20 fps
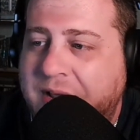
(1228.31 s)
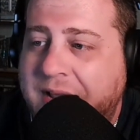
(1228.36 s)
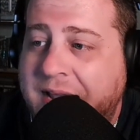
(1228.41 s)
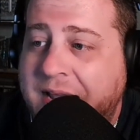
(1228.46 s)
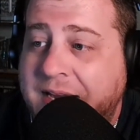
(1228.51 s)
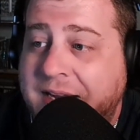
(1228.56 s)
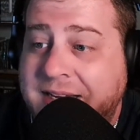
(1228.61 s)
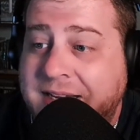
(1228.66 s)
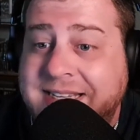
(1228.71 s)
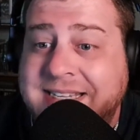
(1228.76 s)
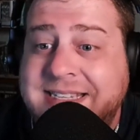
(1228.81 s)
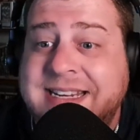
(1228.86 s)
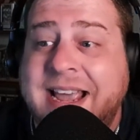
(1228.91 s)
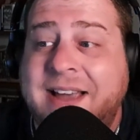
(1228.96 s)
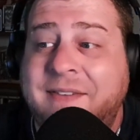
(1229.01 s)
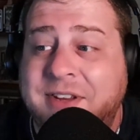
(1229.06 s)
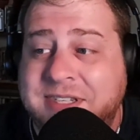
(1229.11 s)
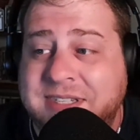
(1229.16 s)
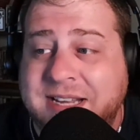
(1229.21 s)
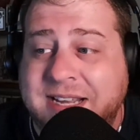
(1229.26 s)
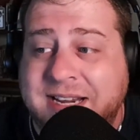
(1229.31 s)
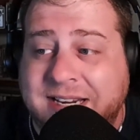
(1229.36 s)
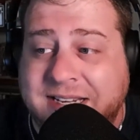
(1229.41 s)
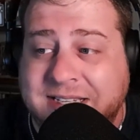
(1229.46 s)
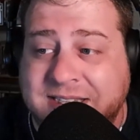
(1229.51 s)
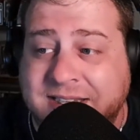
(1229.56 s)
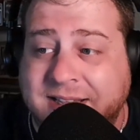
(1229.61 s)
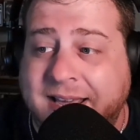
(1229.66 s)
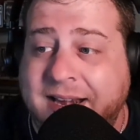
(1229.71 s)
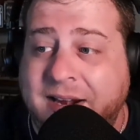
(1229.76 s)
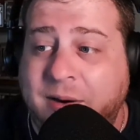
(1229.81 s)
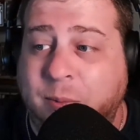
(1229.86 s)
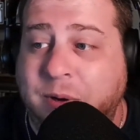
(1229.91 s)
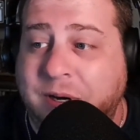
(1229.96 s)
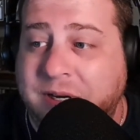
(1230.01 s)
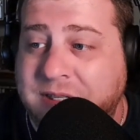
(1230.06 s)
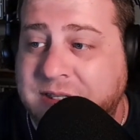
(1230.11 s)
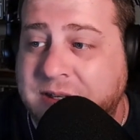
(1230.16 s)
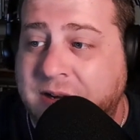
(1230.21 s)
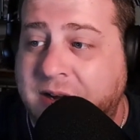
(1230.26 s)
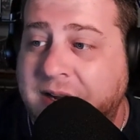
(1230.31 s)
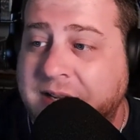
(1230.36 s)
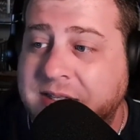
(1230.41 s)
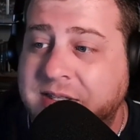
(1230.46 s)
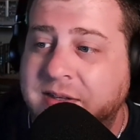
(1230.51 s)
and a devastating slider when it's on.